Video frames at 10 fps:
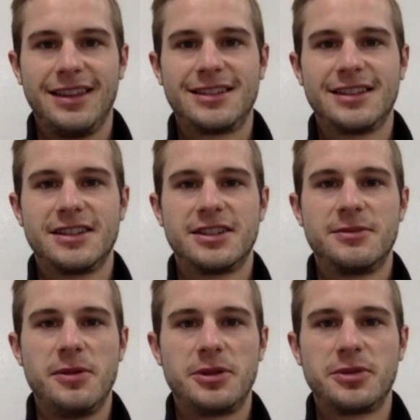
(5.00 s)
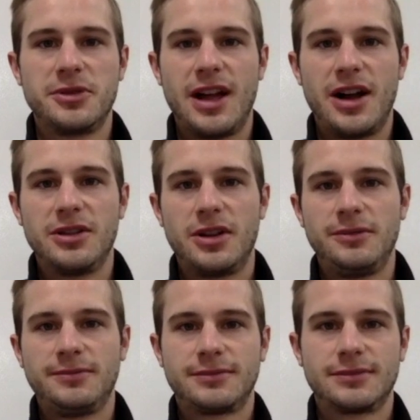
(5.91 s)
This is the Spiritual
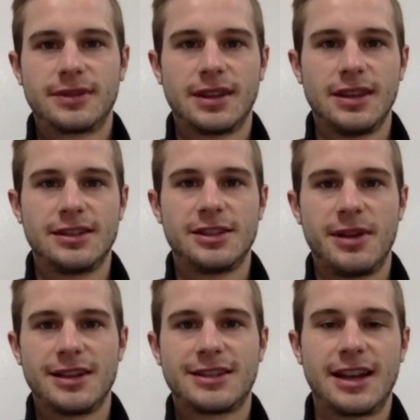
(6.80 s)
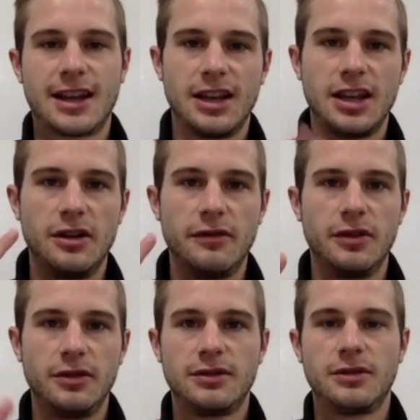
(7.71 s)
Download. This is my second
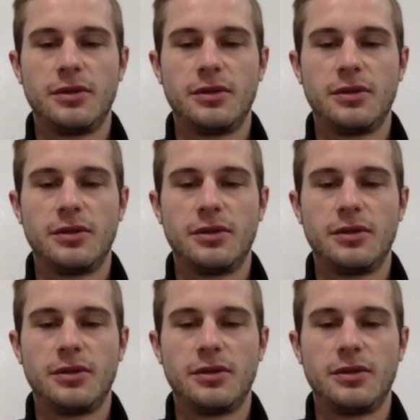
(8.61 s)
interview